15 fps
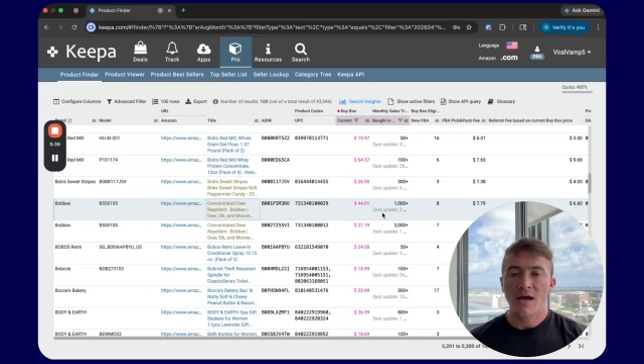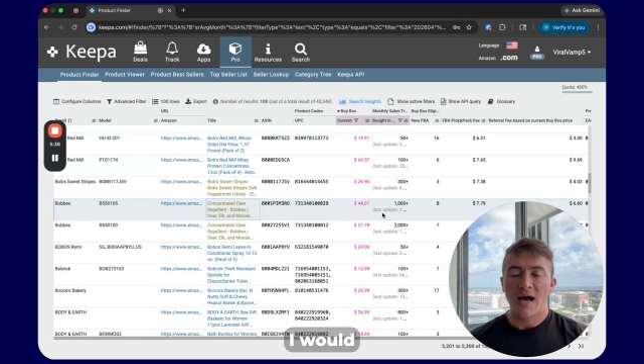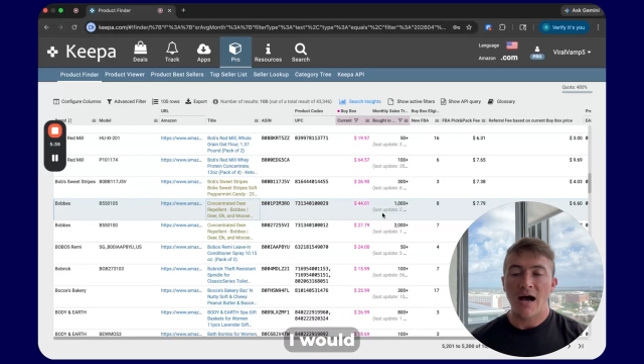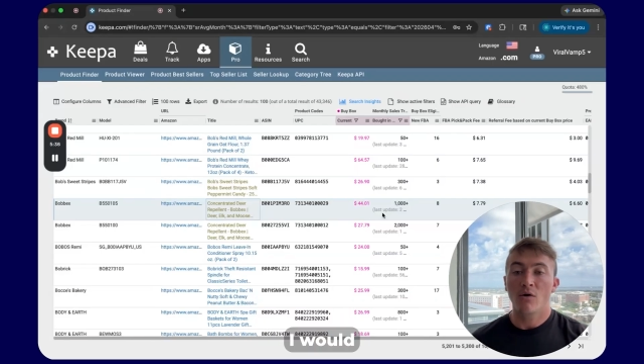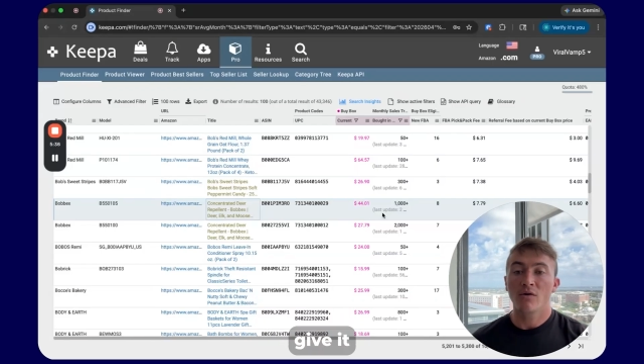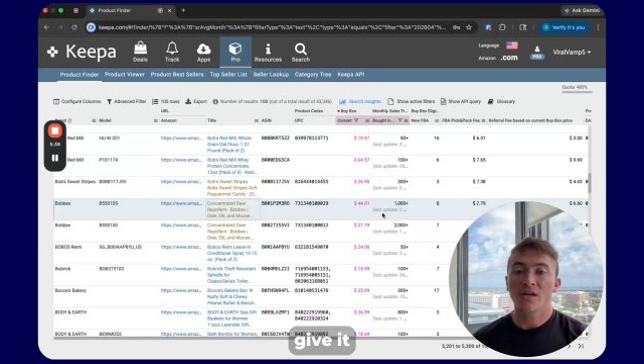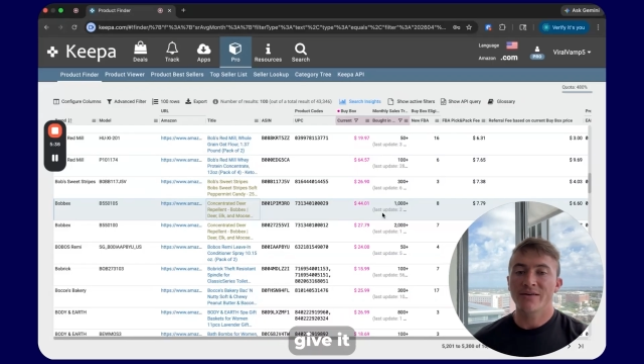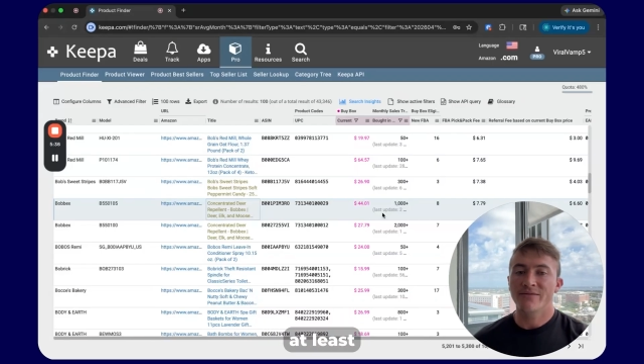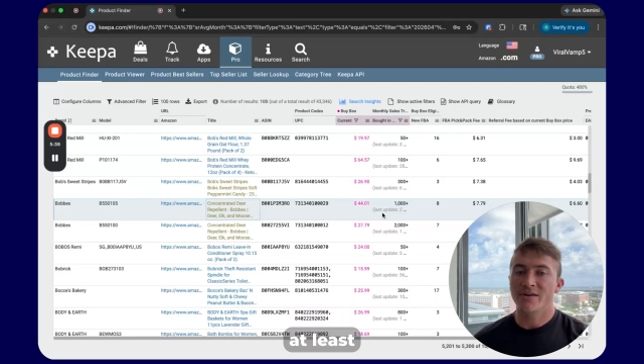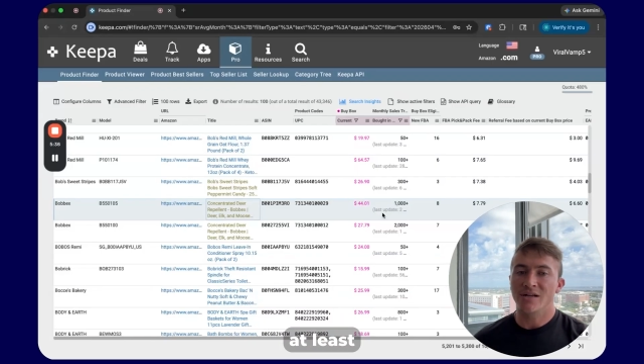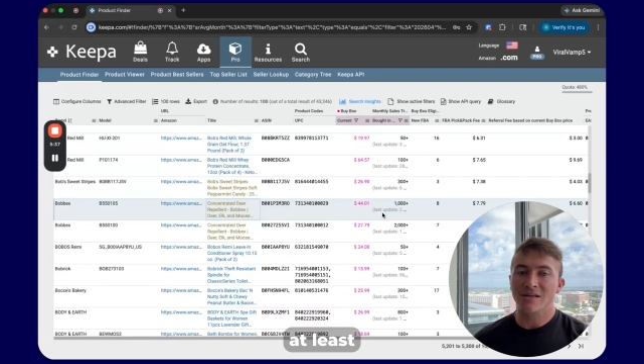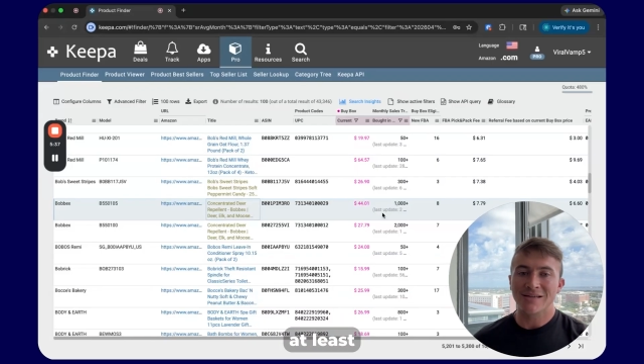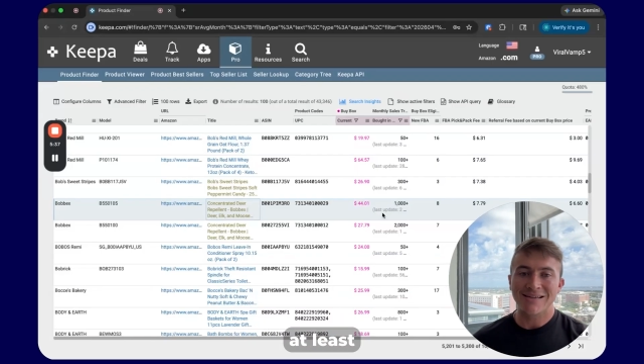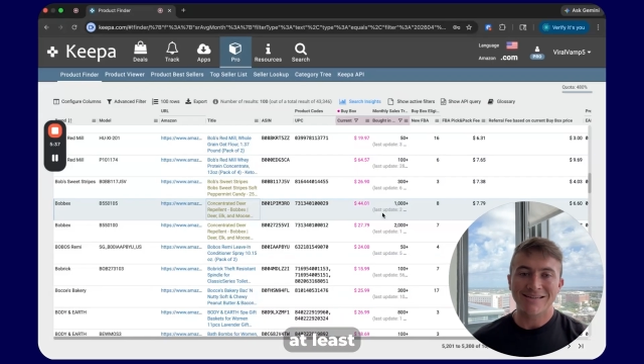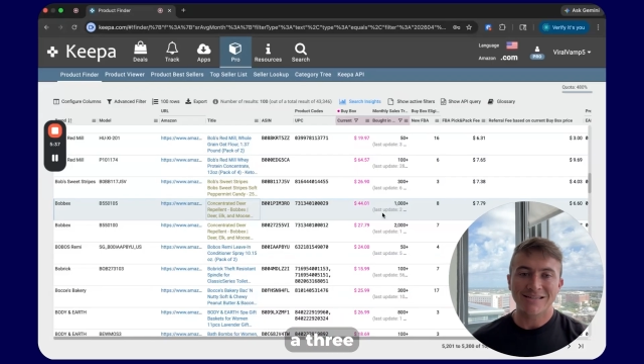I would give it
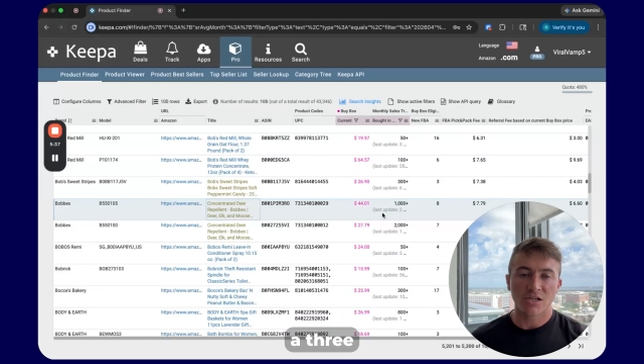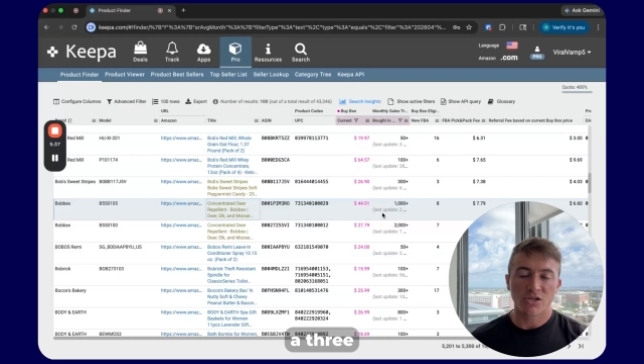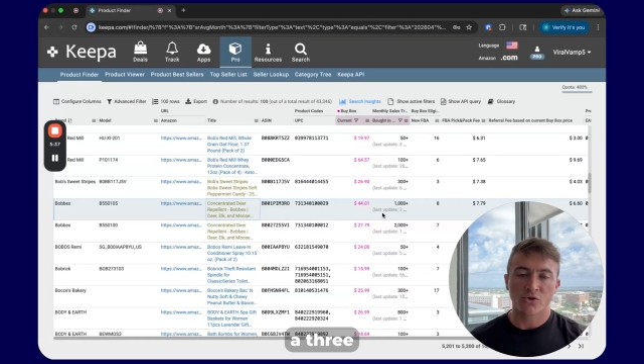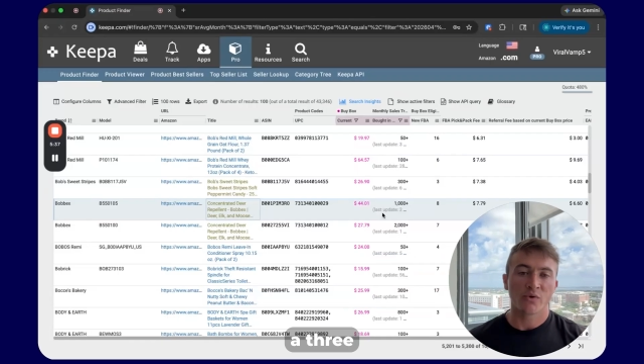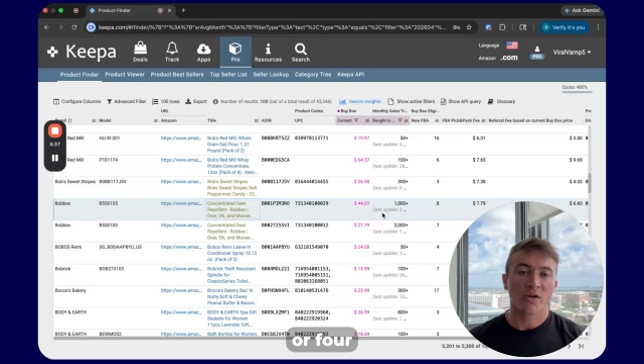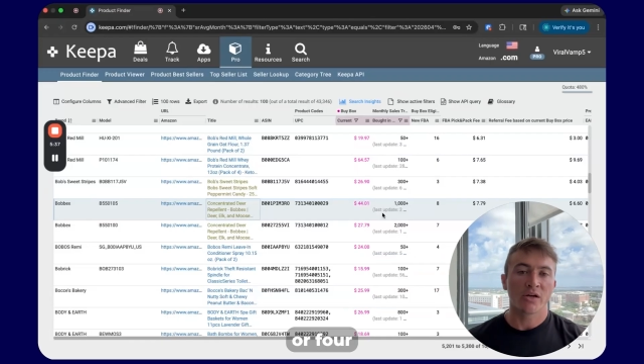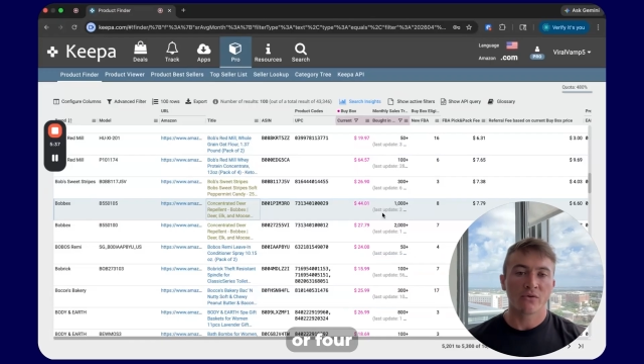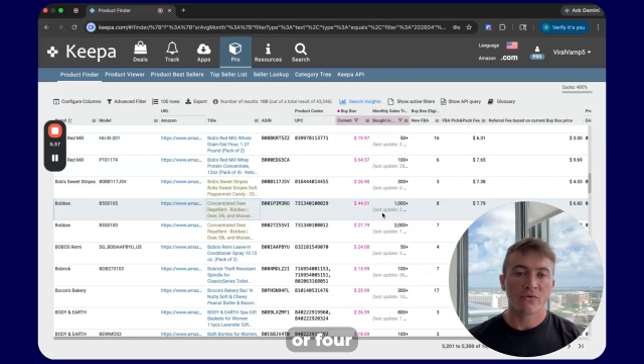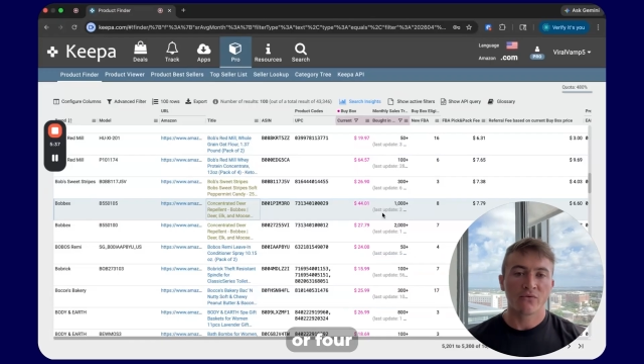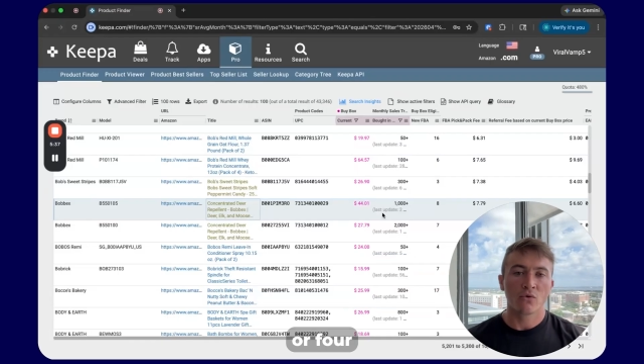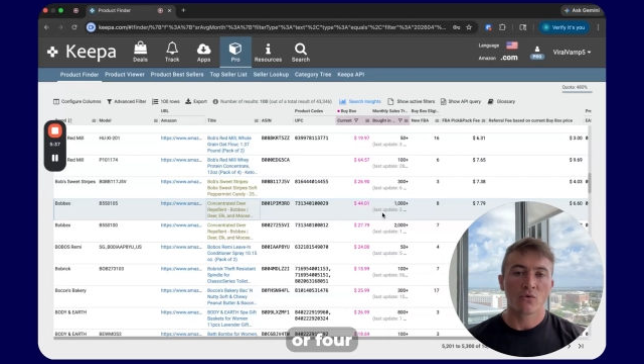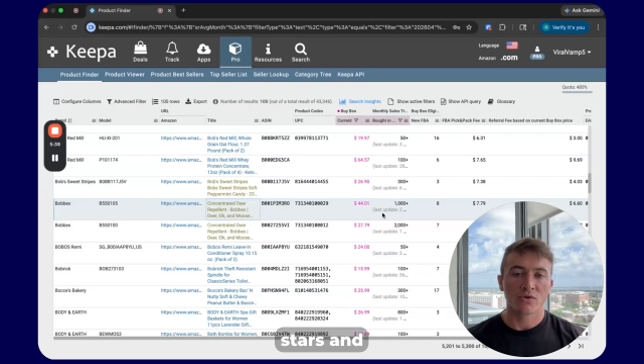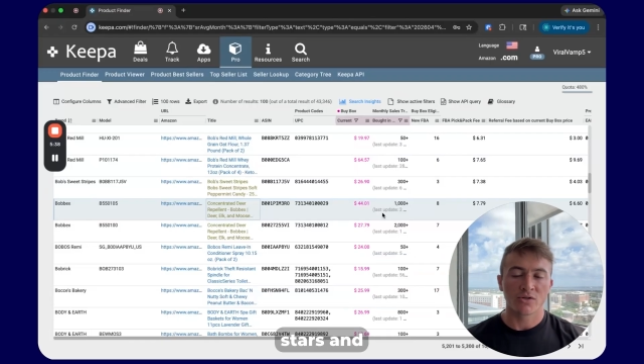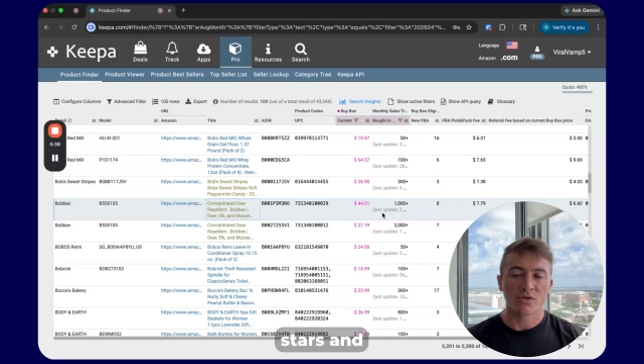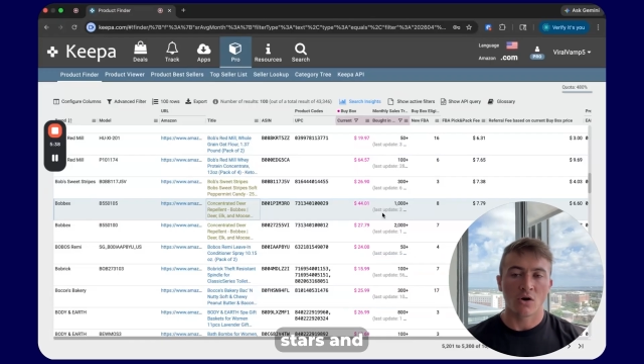at least a 3 or
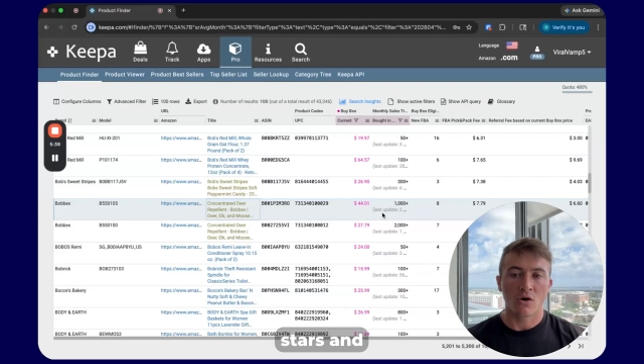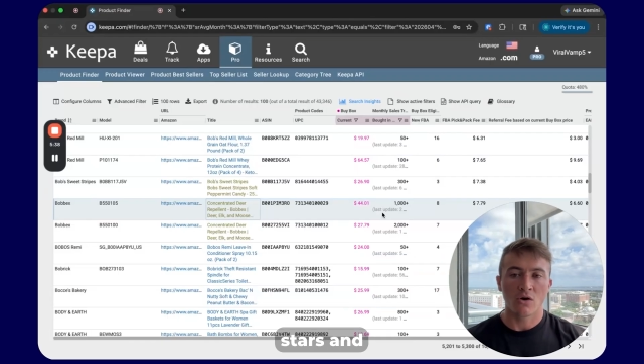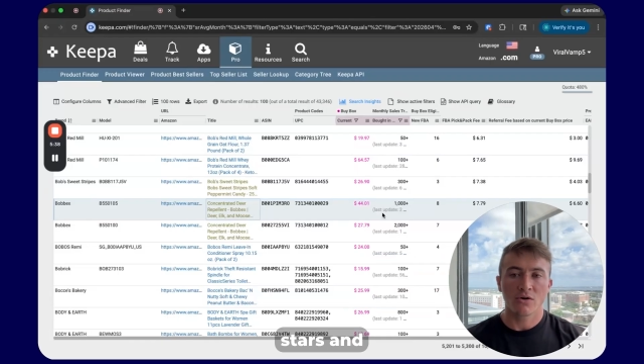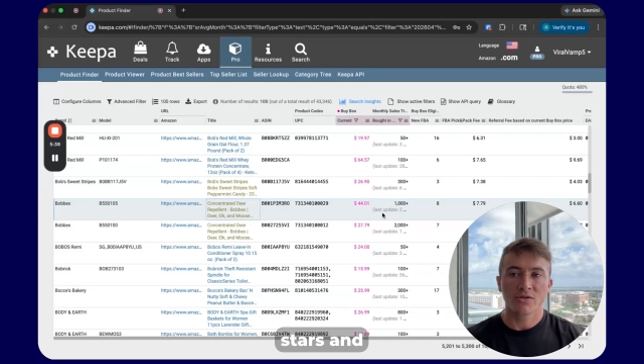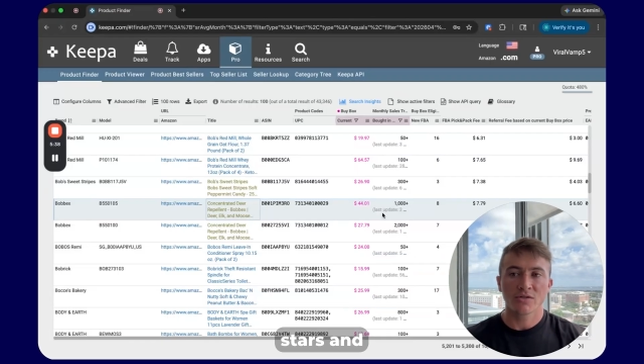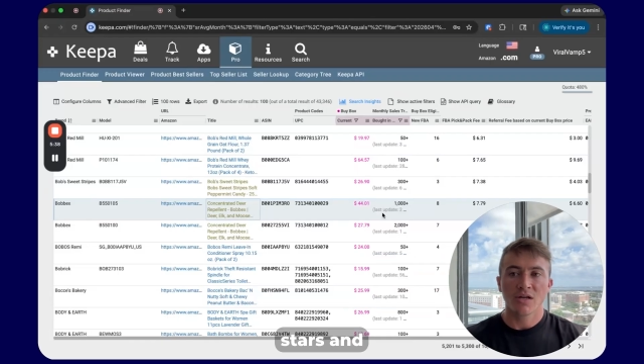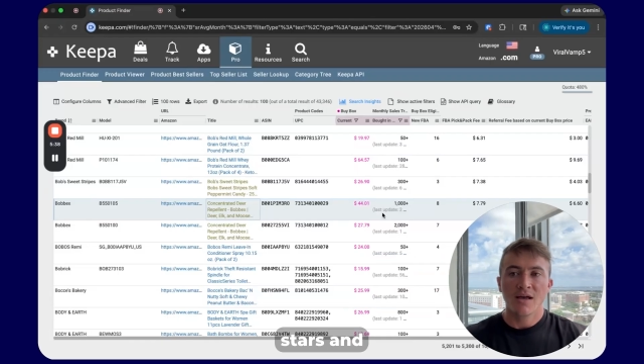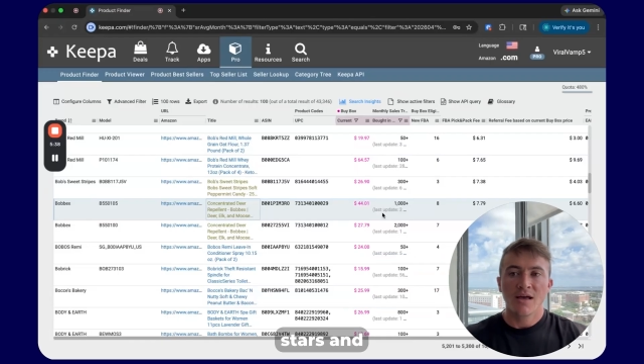4 stars,